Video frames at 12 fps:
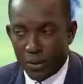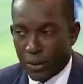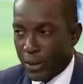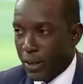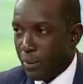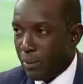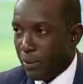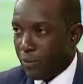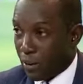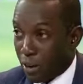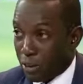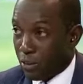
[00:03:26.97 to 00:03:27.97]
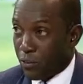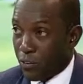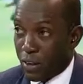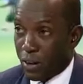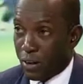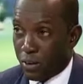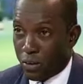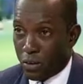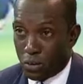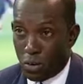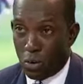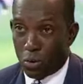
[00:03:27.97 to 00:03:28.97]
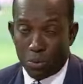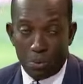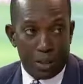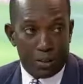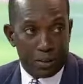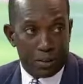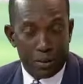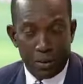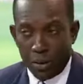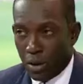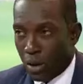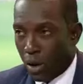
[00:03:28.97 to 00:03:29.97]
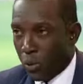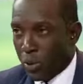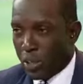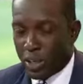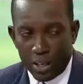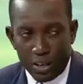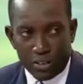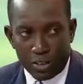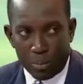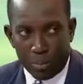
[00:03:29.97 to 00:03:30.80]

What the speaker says: the philosophy and the good coaching method, how he cares to the